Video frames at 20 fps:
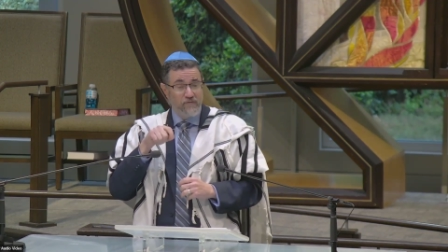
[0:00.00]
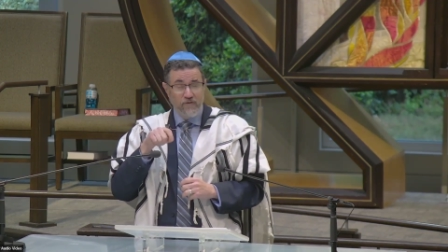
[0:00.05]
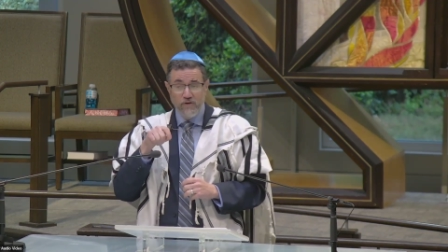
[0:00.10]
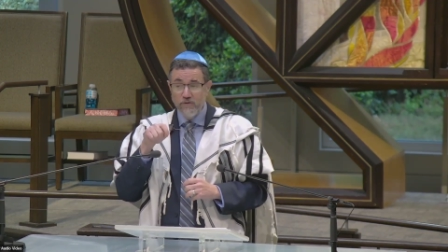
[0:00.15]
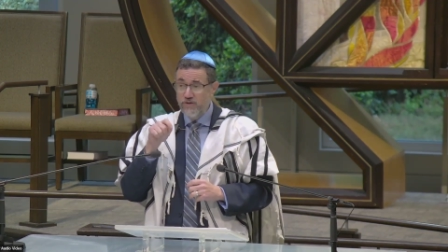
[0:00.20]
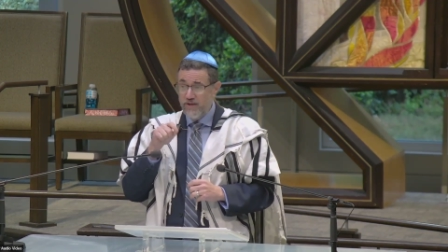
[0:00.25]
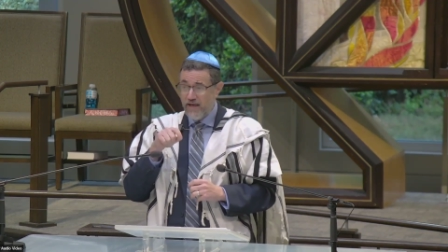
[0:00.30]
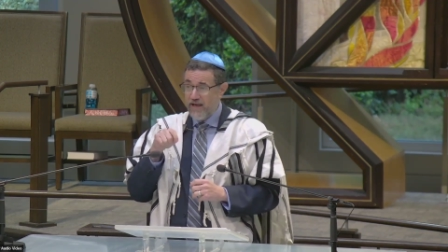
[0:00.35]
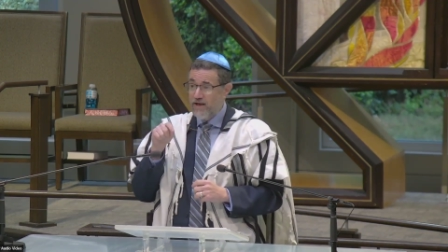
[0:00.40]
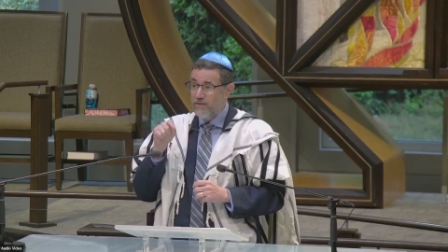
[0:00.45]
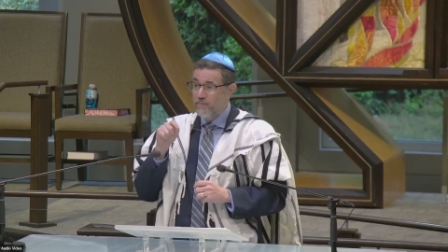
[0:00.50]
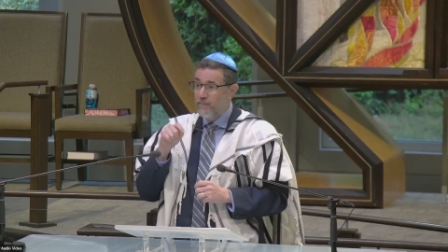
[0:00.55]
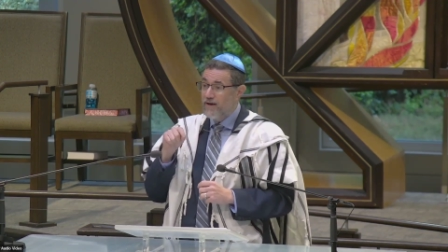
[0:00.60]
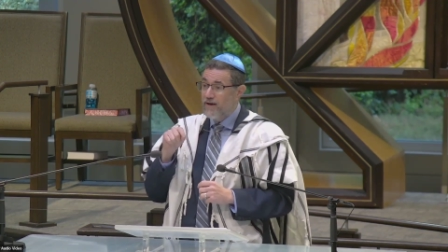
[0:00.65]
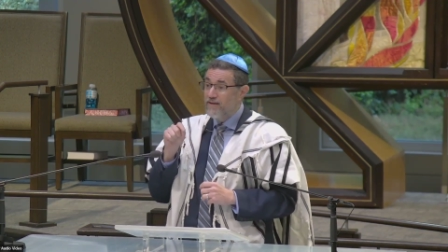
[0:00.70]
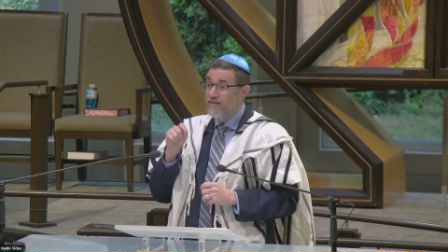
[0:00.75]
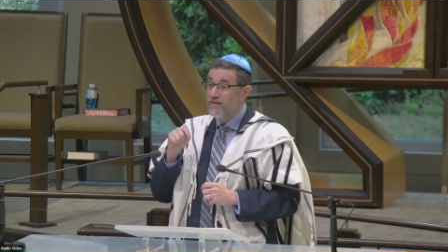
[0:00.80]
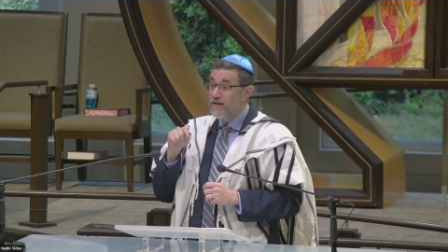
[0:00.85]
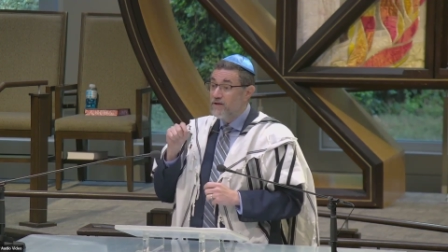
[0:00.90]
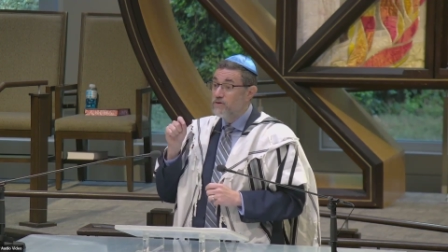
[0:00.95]
If you take
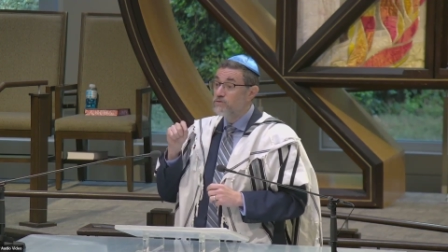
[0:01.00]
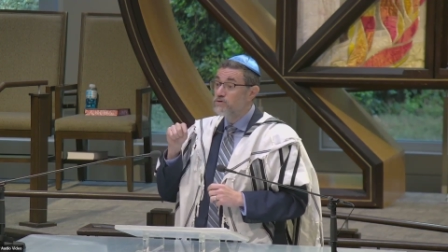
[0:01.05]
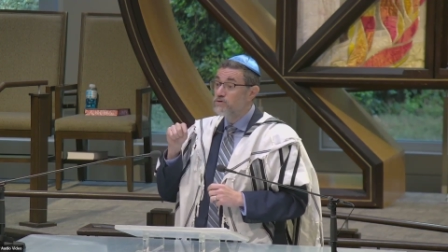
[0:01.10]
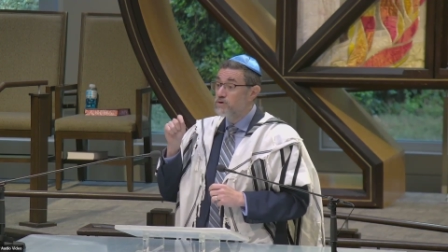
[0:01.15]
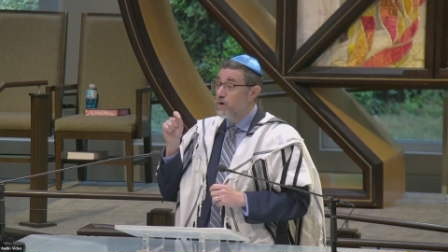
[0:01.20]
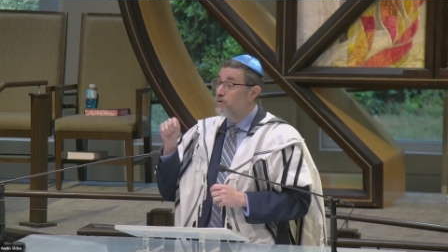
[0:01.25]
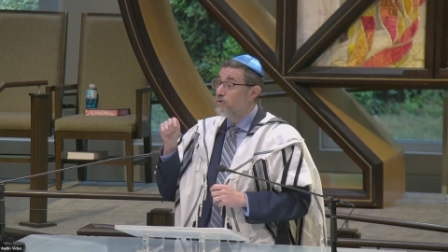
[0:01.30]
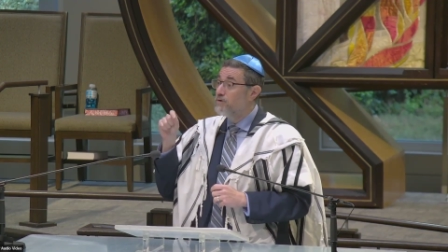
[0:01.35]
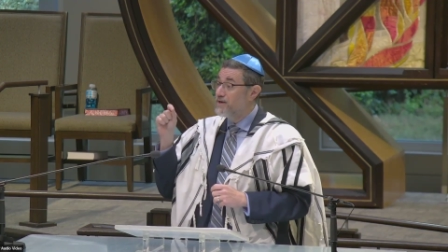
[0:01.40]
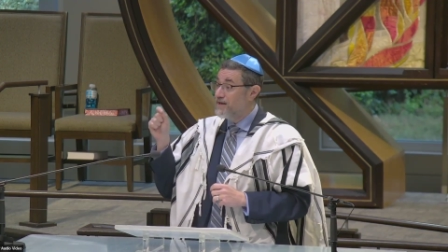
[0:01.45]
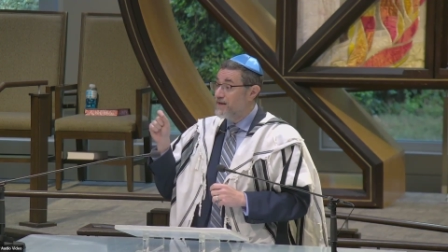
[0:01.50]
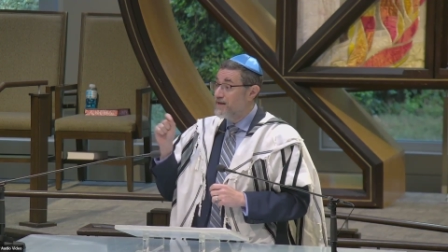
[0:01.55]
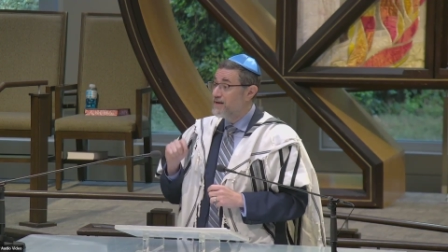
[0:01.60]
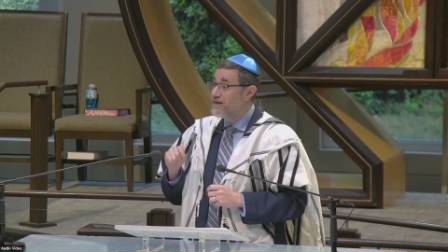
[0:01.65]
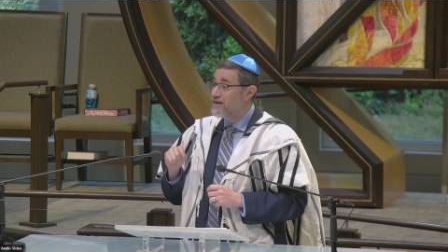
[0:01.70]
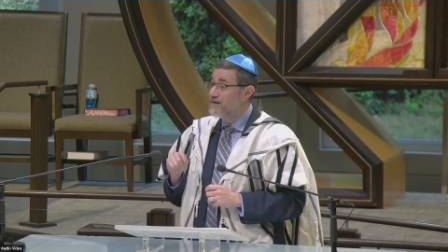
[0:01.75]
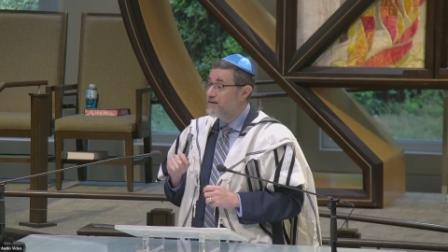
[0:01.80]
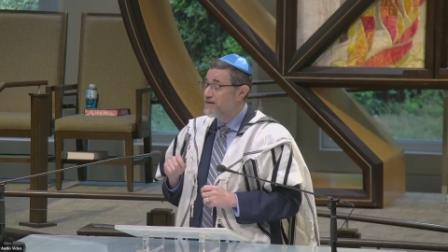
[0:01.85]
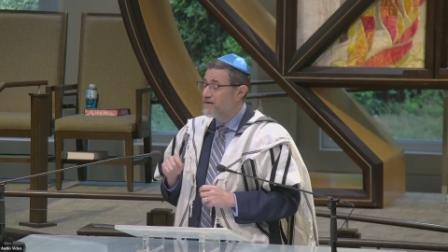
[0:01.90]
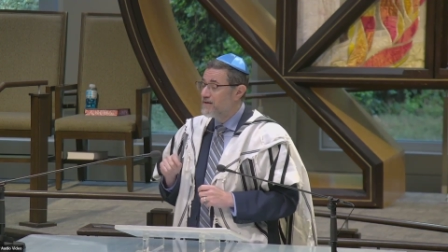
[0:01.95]
money that you don't
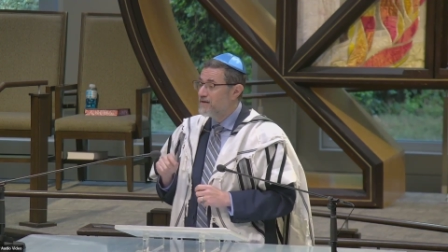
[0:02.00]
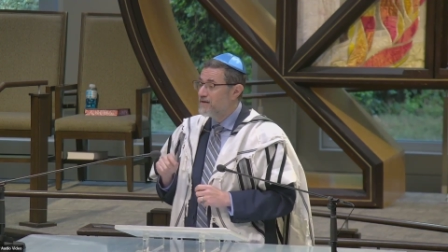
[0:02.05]
need,